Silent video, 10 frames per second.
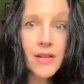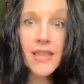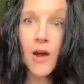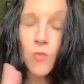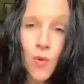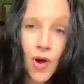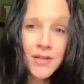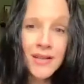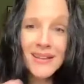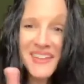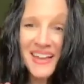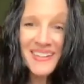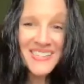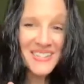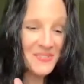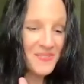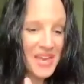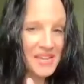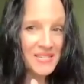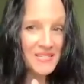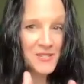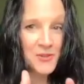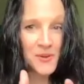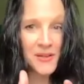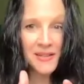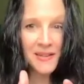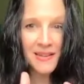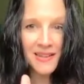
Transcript: of that one collective that is doing